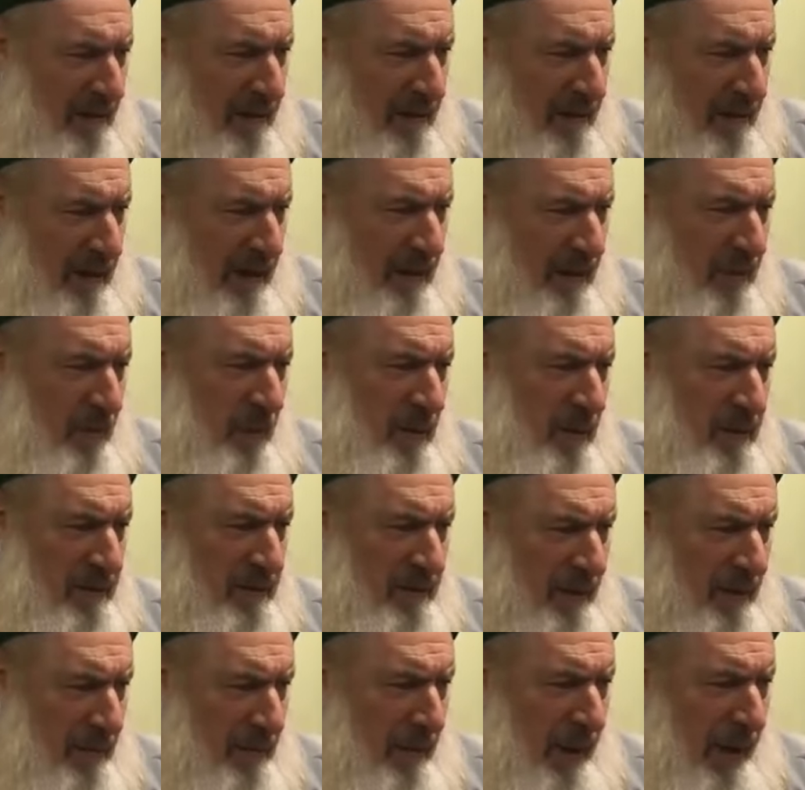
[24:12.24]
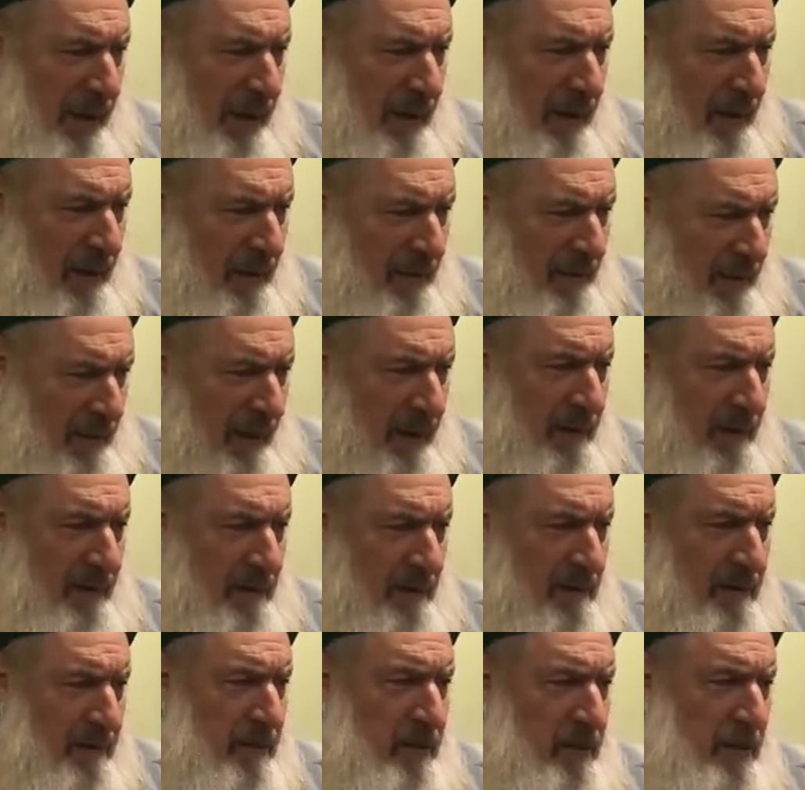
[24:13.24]
not we samaika tayri
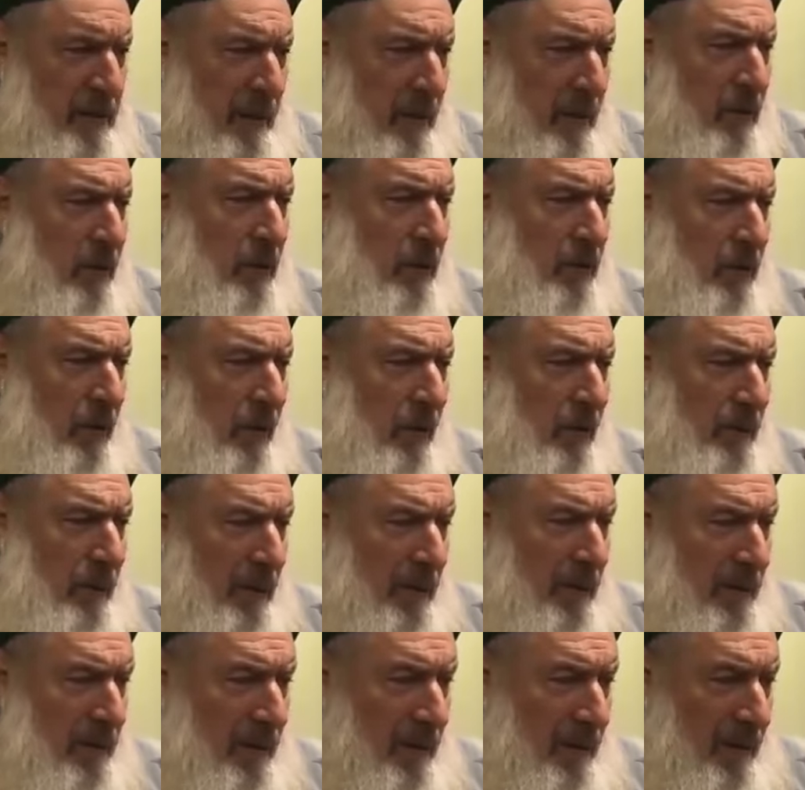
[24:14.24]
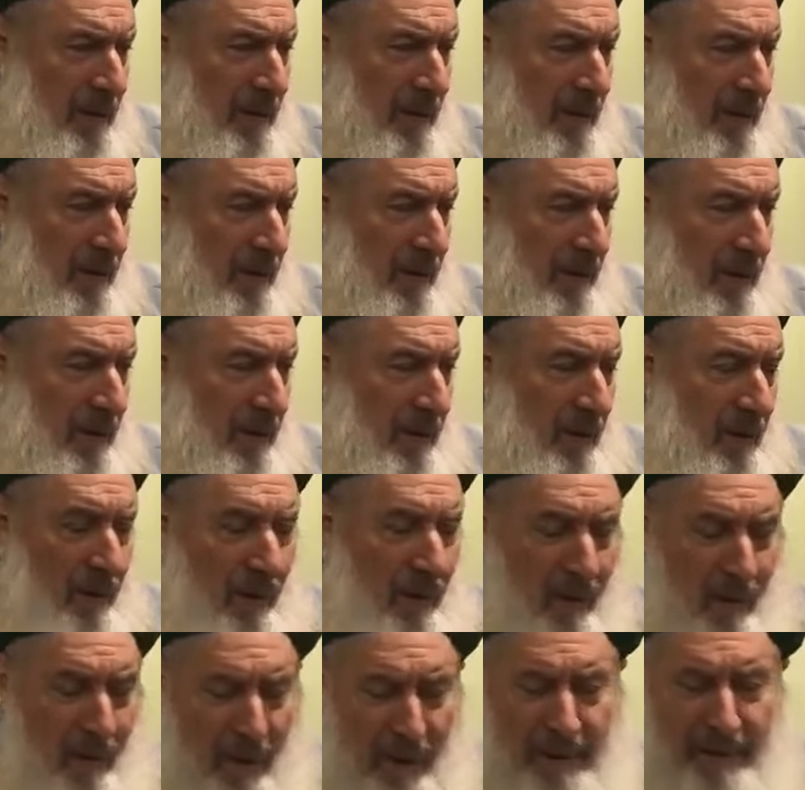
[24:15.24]
sijil kutub.
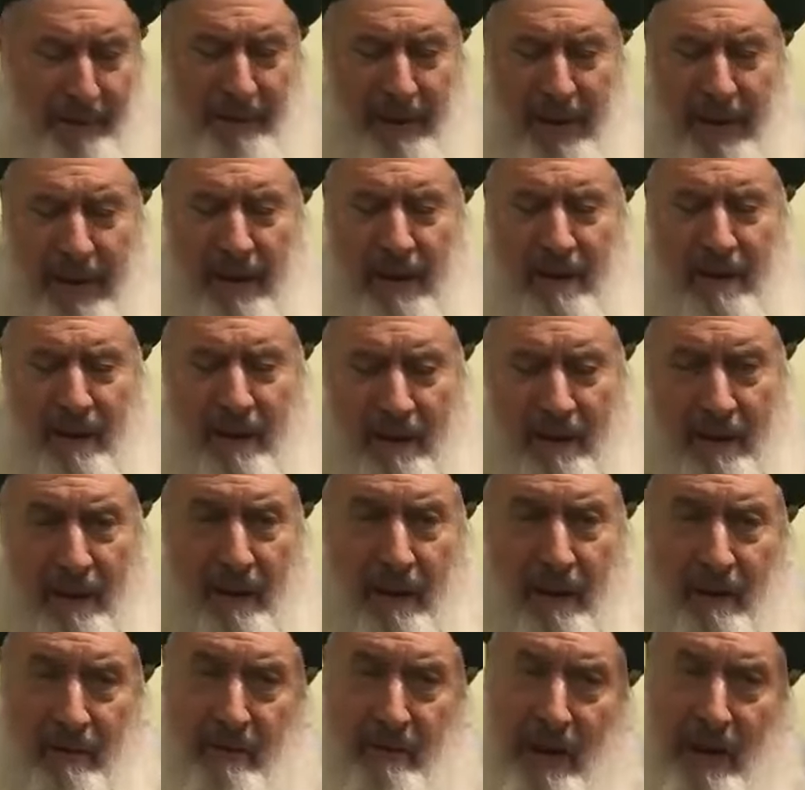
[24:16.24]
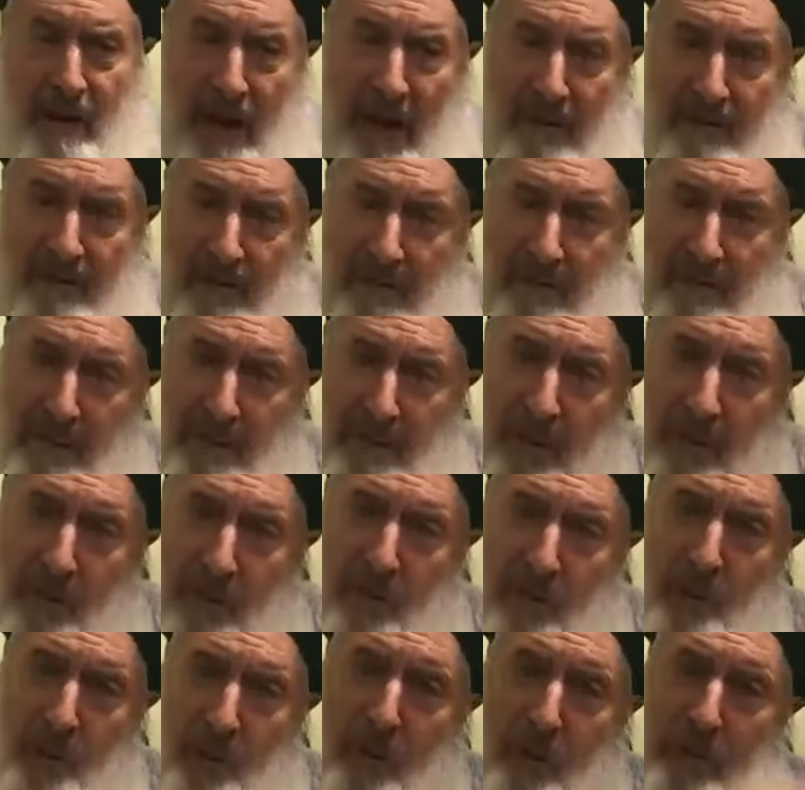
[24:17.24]
One day, the heavens and earth
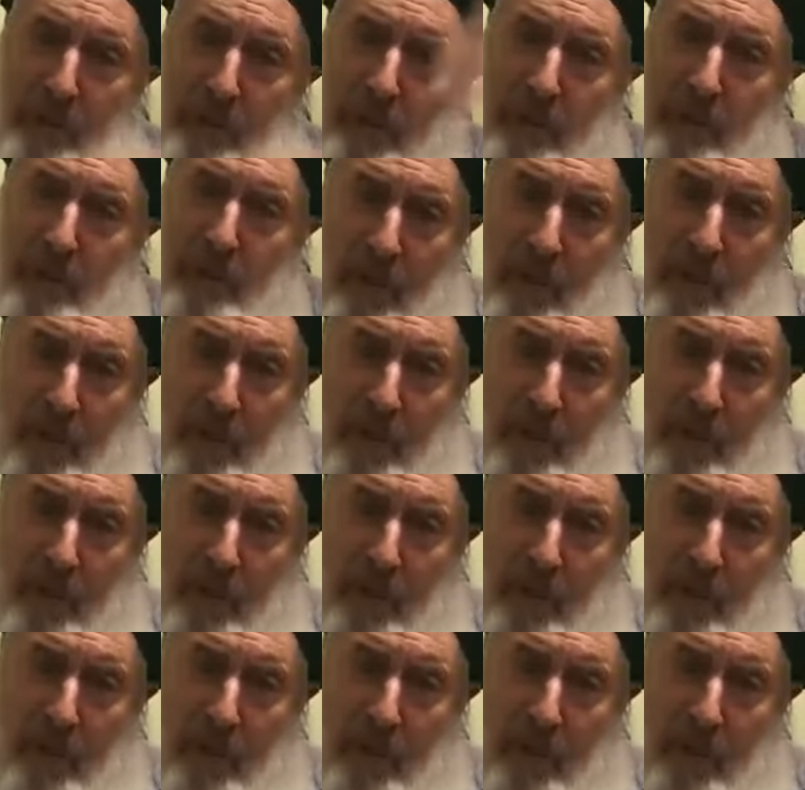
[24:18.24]
will be rolled up